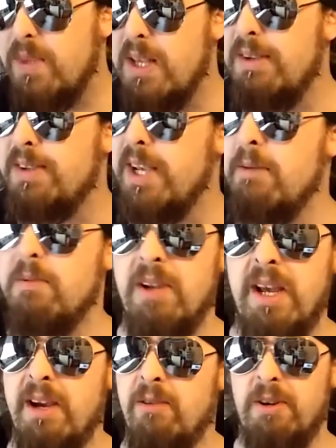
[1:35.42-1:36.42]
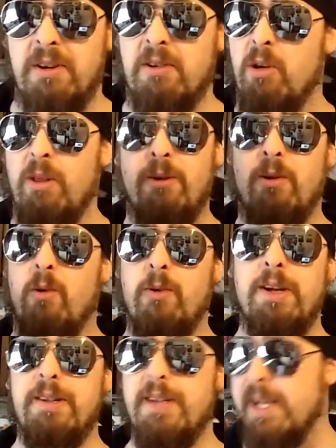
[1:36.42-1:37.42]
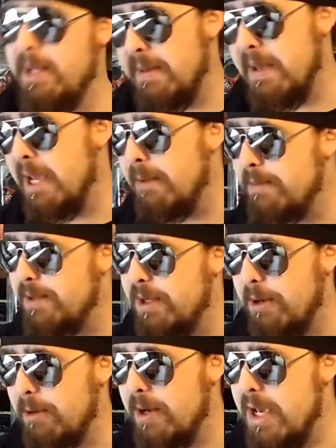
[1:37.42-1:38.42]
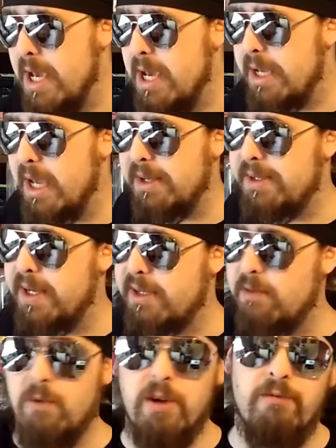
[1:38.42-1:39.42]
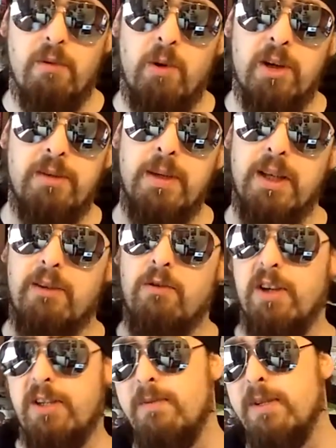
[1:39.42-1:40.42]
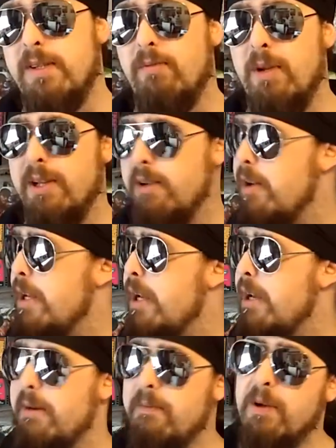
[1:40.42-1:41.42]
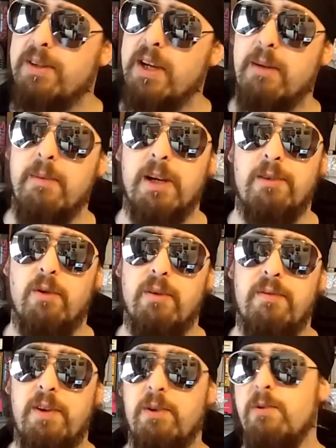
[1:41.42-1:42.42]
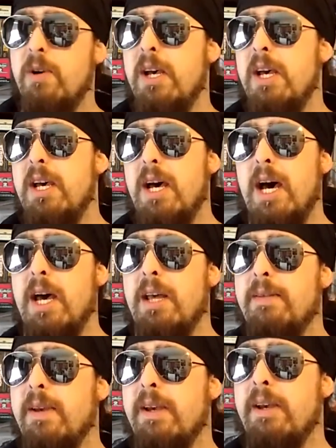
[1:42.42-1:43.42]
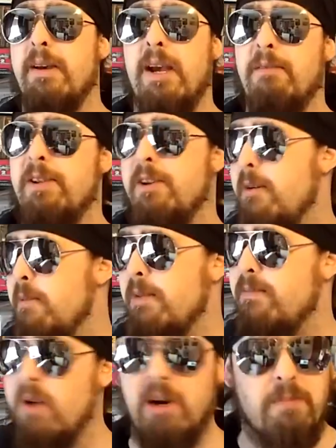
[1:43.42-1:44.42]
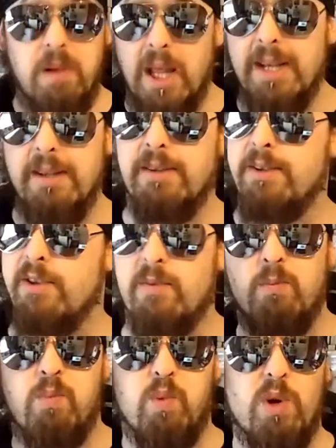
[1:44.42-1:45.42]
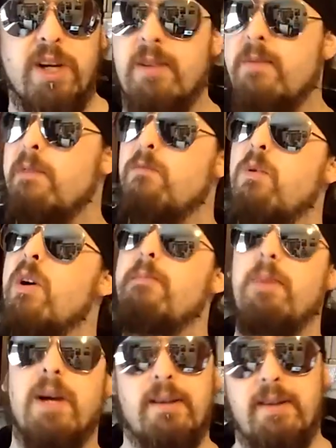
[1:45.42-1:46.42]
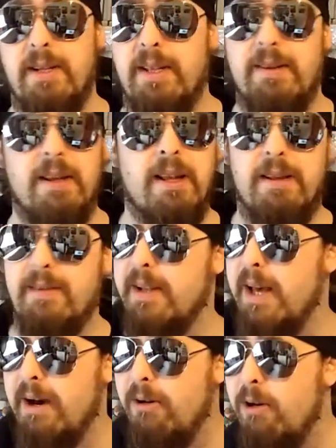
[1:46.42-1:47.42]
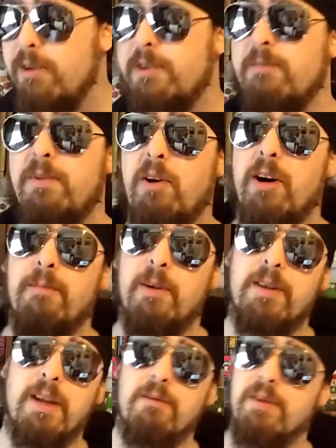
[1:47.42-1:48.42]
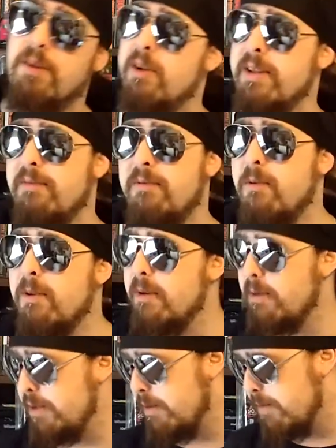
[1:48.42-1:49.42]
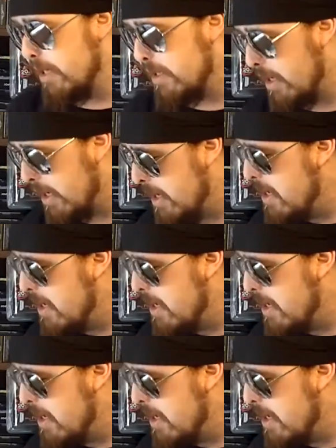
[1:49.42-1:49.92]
Same with other color orientated games. So yeah, 6-in-1 reminds me of that Christmas when I got my Sega Mega Drive 2, and every time I play this, it just brings me right back to that awesome time. I think it was 94 or something like that.